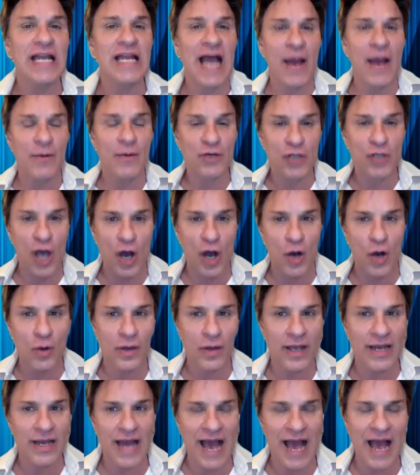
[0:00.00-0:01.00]
would go
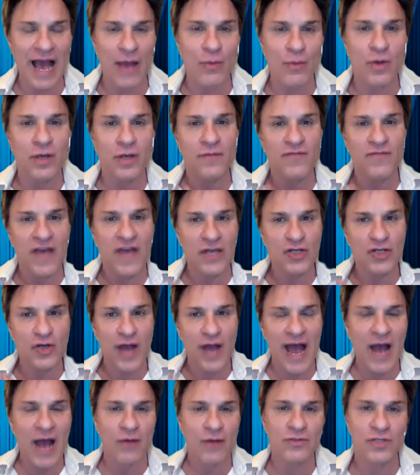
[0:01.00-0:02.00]
and I would venture
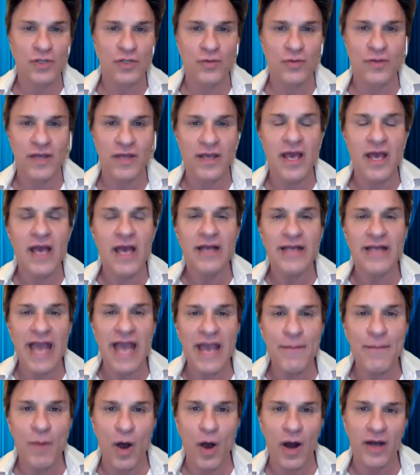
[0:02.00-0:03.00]
out to the
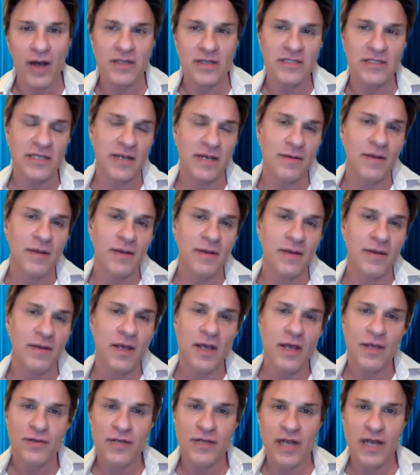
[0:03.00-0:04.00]
gay bars, and
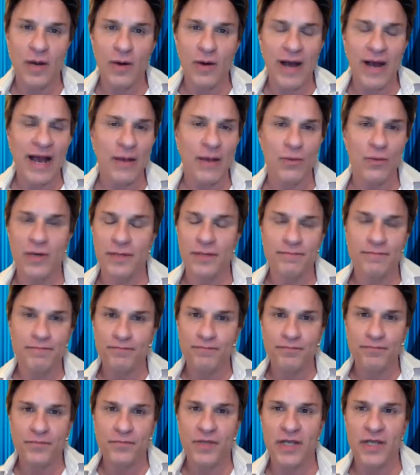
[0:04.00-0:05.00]
you know, I would
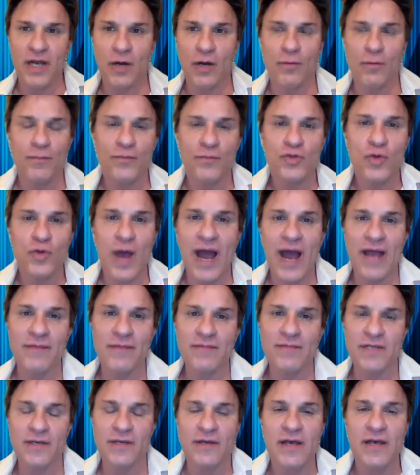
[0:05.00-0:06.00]
you know try
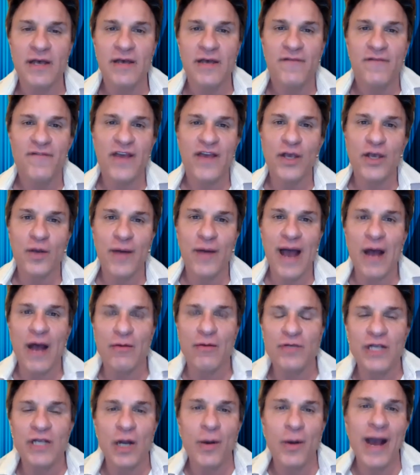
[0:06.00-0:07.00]
to figure
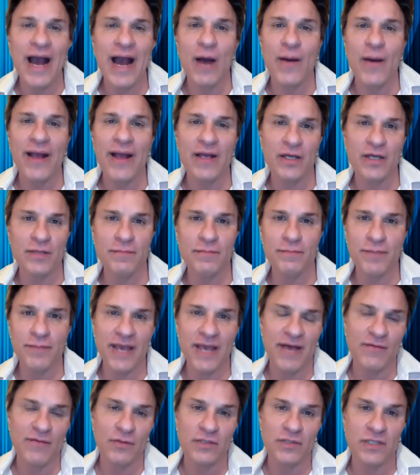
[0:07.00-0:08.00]
out you know how i could be
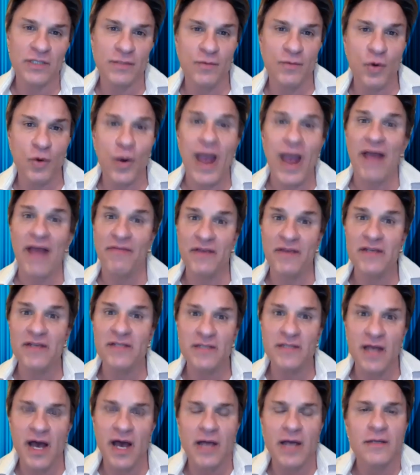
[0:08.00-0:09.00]
able to crack
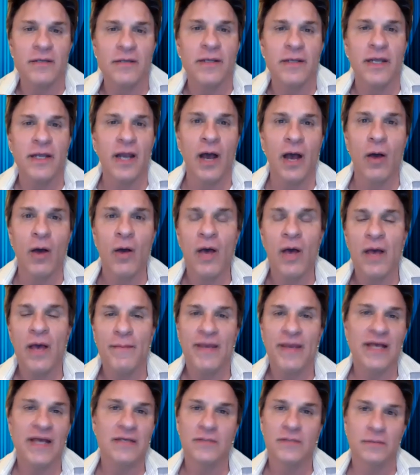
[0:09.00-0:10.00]
this nut you know
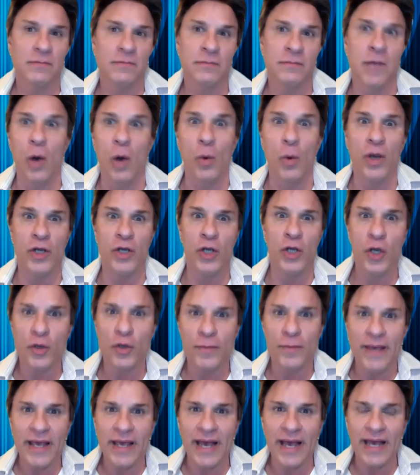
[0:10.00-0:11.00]
because no one knew
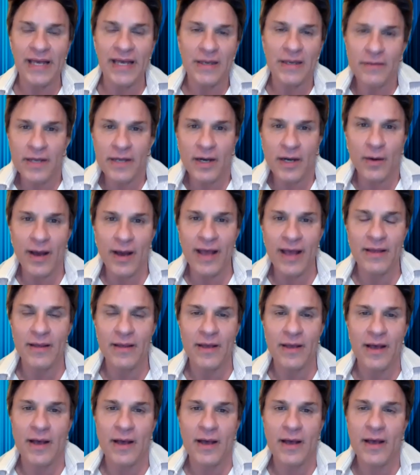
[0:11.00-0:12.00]
me i you know i
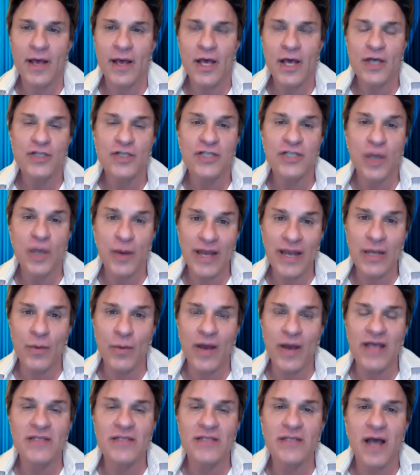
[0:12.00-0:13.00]
uh, so
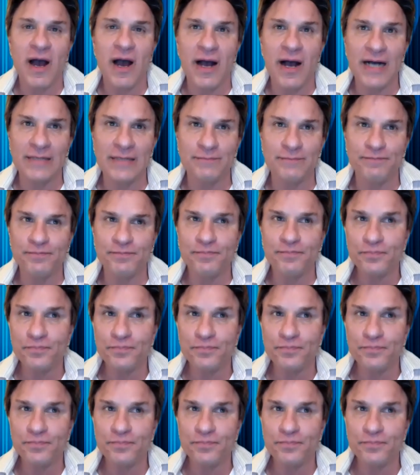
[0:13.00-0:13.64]
anyways um